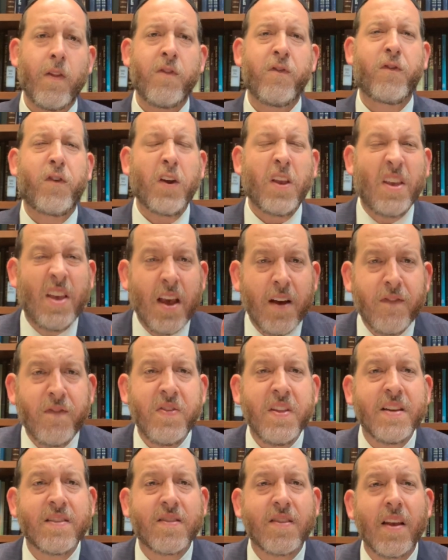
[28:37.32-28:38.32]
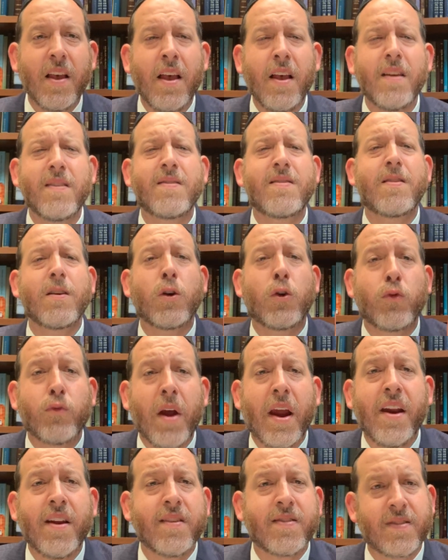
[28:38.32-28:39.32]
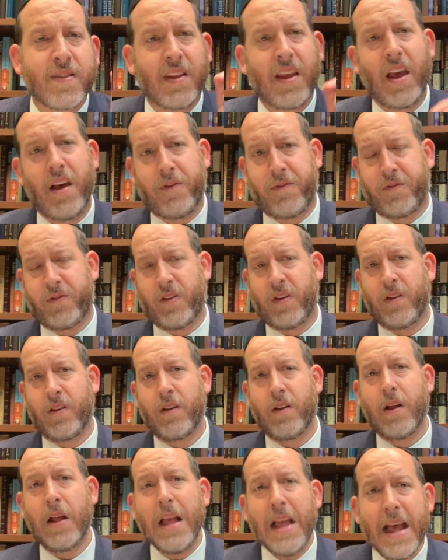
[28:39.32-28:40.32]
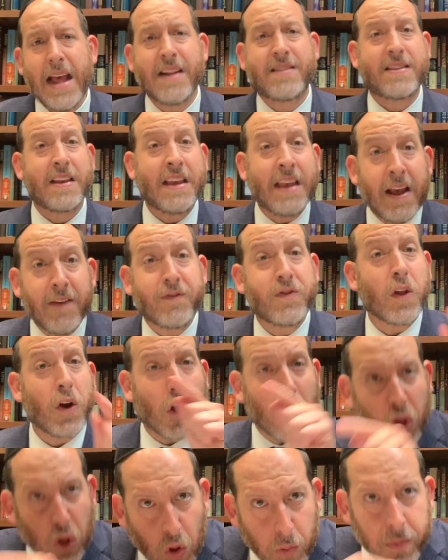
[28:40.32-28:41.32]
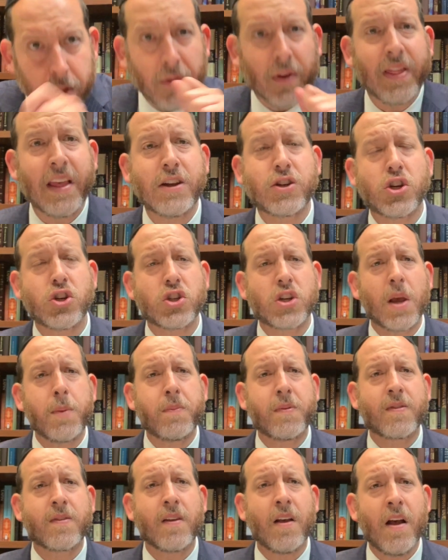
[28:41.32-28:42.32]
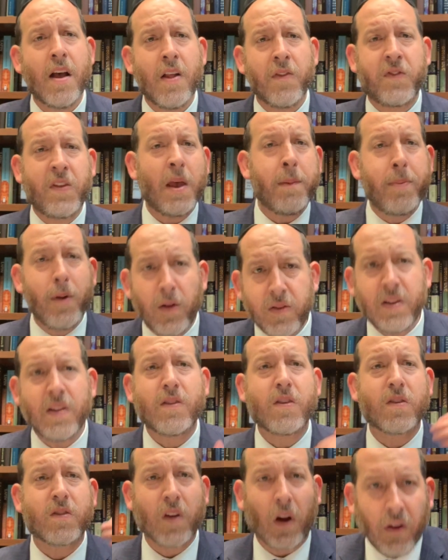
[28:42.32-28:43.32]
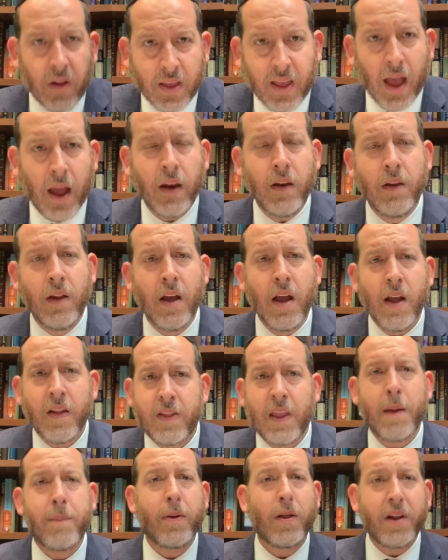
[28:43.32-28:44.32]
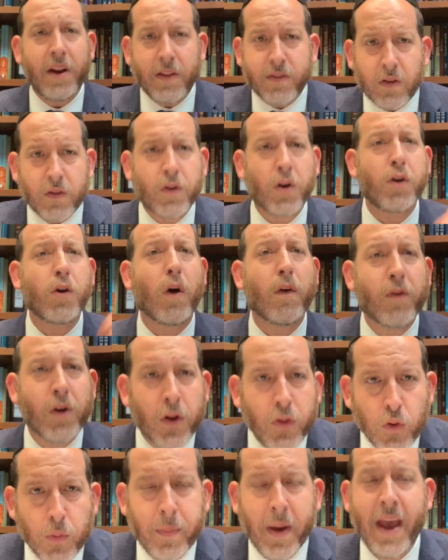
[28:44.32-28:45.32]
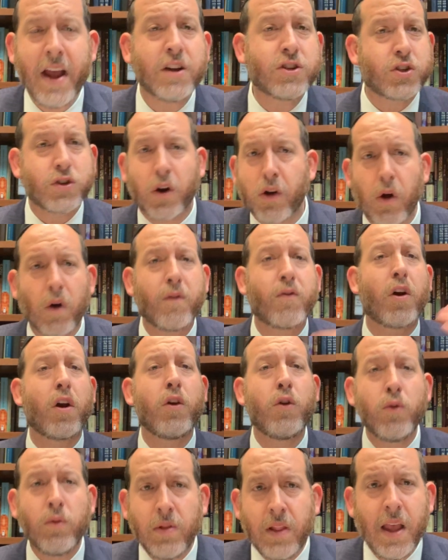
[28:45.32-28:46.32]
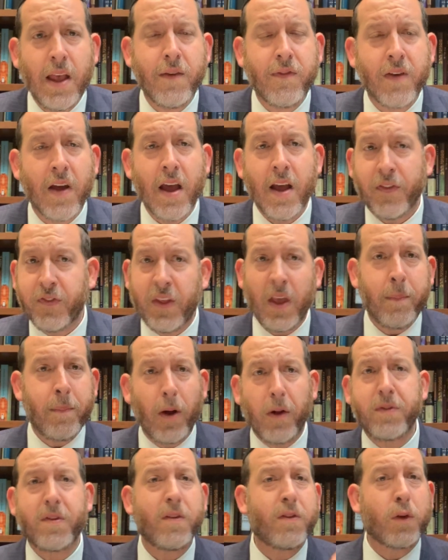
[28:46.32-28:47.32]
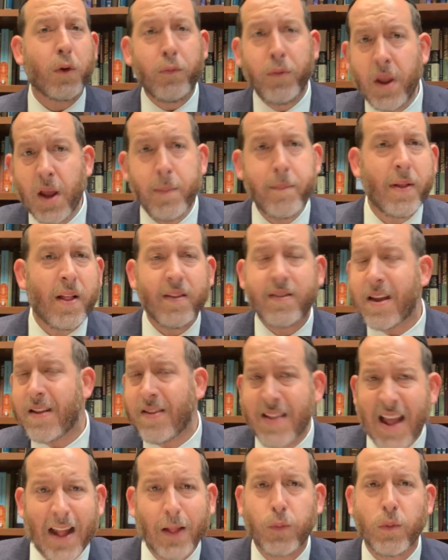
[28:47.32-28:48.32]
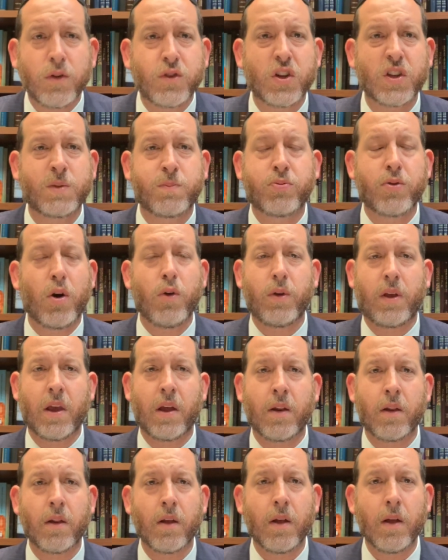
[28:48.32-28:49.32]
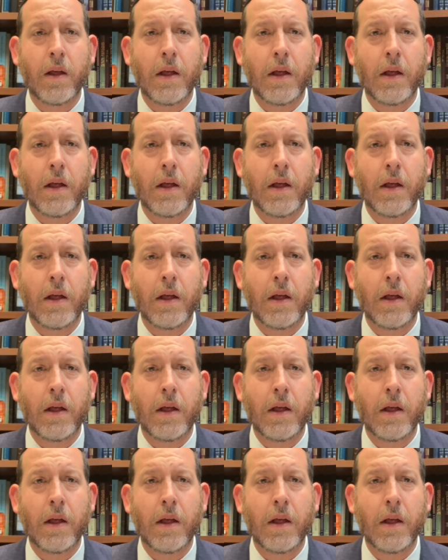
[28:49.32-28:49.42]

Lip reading: Forgiveness is the greatest gift. It's a gift in our human relationships, the ability to start again, the ability to turn over a new page, turn over a new leaf, the ability to rehabilitate that which is broken.